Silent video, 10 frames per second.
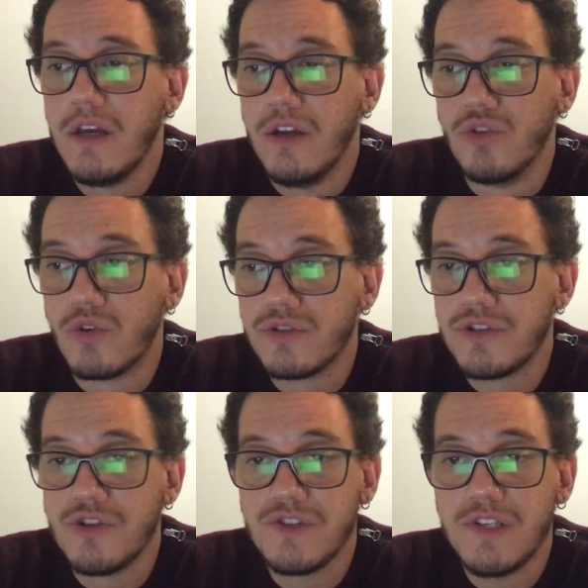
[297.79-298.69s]
in order
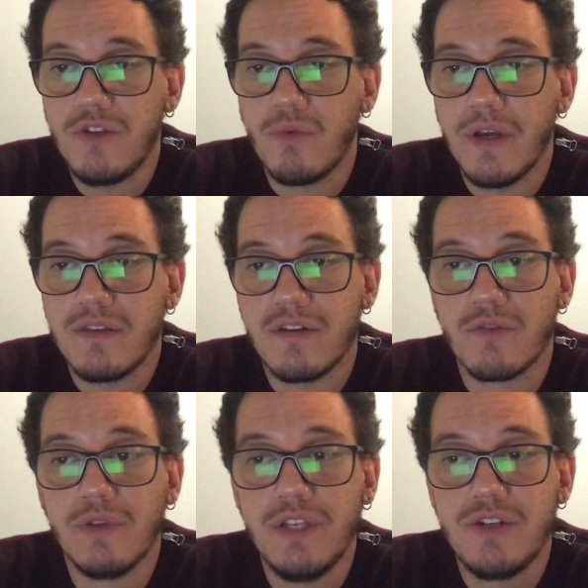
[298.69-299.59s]
to situate their
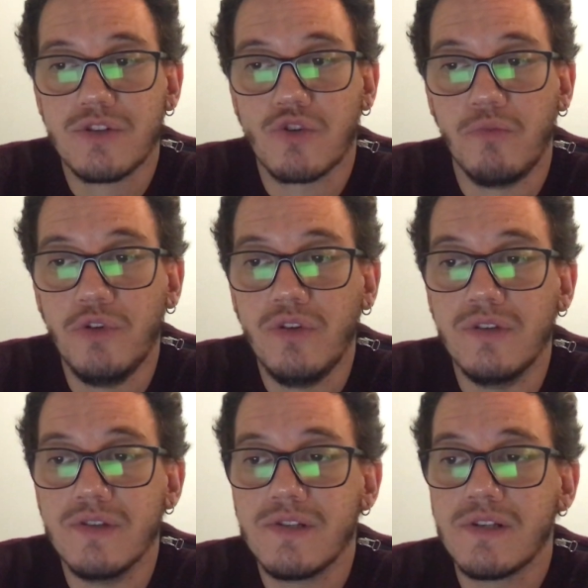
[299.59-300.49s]
religious
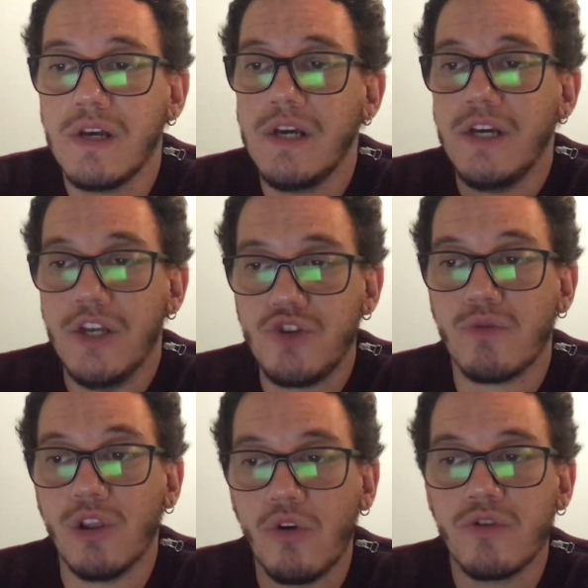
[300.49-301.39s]
communities
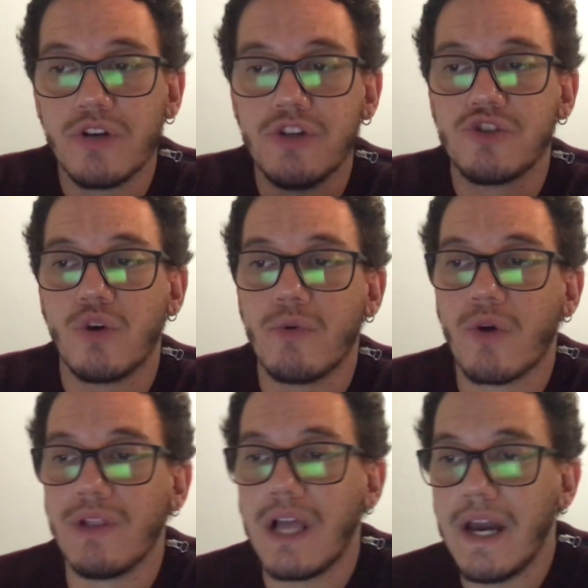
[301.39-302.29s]
into a longer
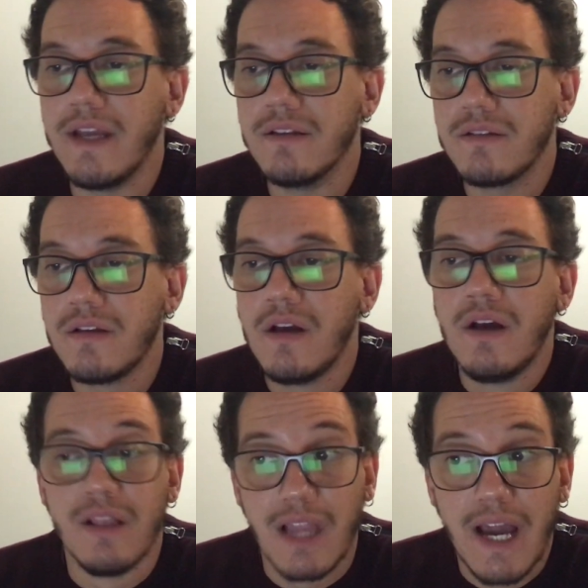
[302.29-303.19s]
historical
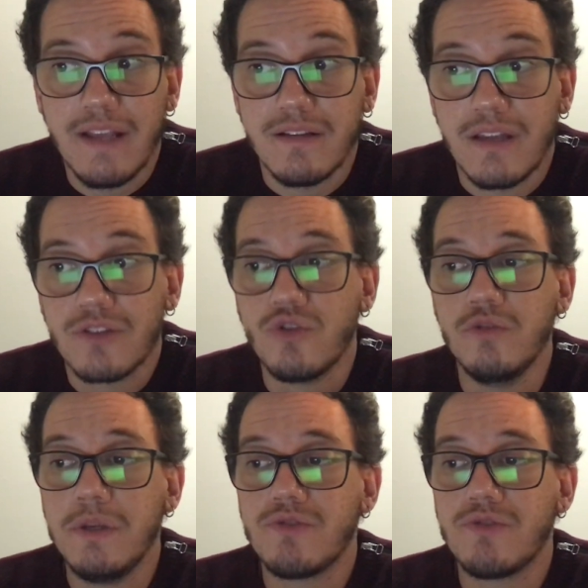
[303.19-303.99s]
line that could be